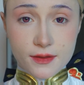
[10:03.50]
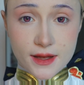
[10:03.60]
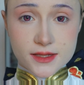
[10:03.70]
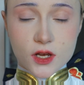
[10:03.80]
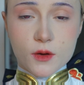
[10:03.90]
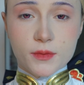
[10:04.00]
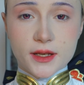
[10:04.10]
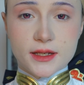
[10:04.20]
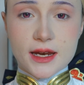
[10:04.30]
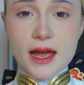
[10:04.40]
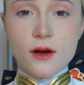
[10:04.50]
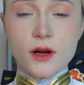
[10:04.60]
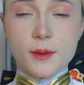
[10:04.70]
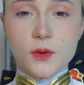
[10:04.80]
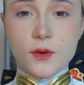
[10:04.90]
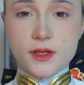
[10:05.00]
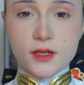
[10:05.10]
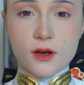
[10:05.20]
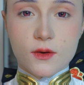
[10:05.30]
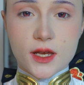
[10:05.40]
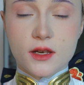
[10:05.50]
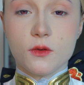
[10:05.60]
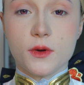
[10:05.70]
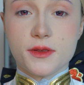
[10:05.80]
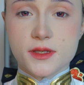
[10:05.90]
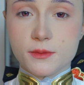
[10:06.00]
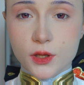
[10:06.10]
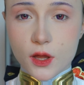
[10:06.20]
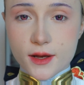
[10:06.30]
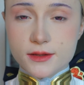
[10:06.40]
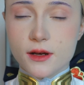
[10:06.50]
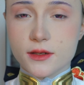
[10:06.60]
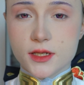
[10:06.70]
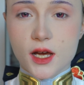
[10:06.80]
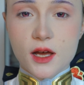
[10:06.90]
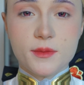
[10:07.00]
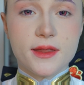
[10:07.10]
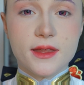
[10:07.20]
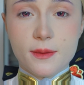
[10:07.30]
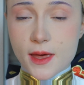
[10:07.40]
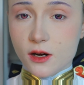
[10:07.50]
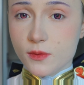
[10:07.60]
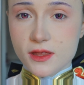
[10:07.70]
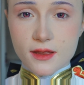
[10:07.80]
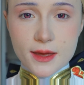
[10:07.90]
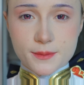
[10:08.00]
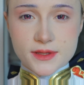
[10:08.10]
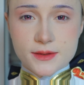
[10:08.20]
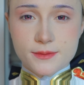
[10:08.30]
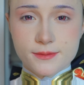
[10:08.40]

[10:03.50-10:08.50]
that that's all blended out, I'm going to go in with some gloss on top, and then that'll be the lips.